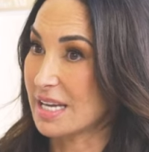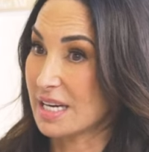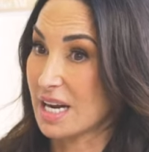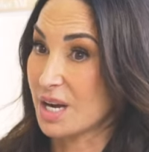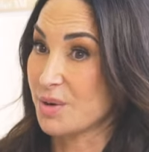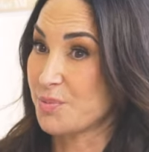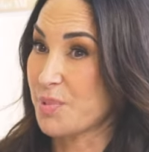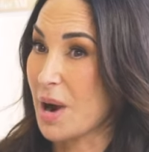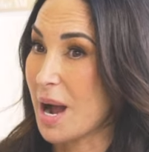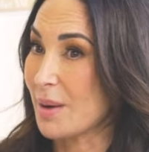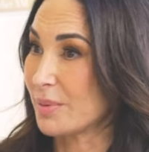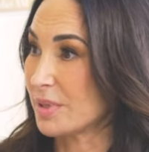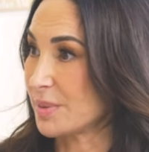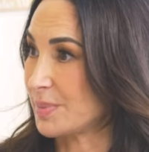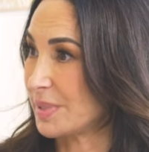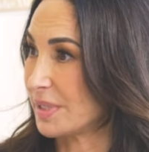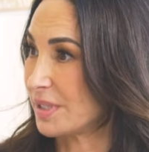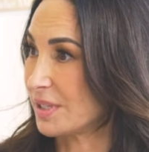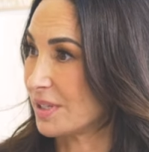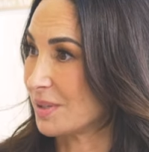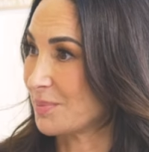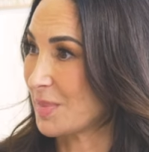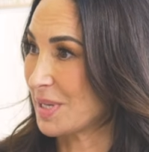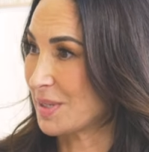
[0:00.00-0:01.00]
And I'll probably be
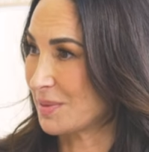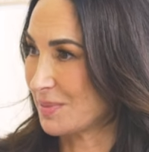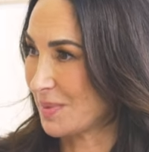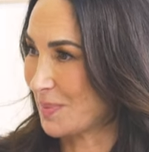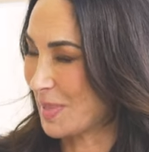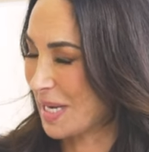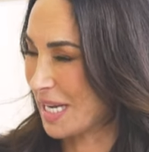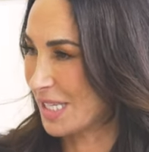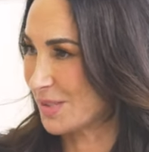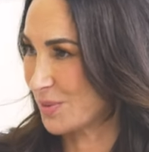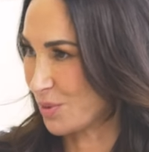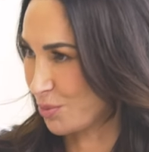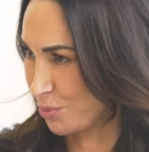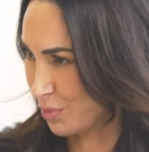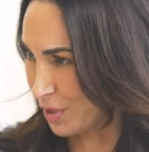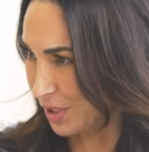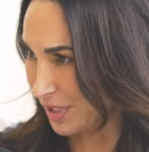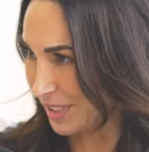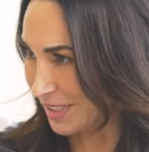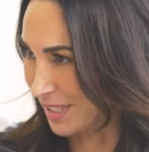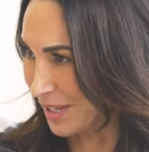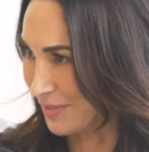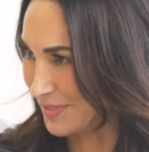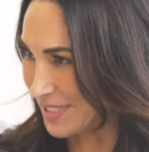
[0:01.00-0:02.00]
here. My, my husband
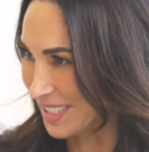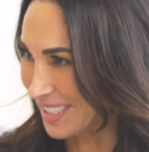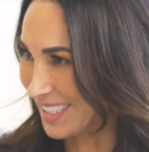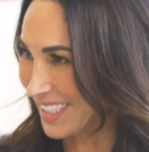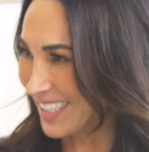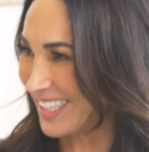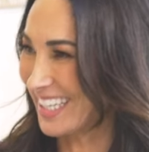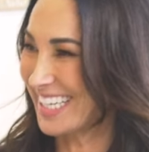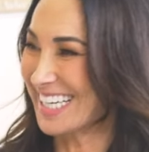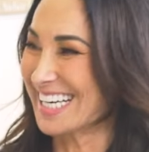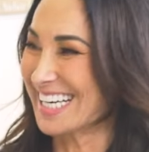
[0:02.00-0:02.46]
really loves it here.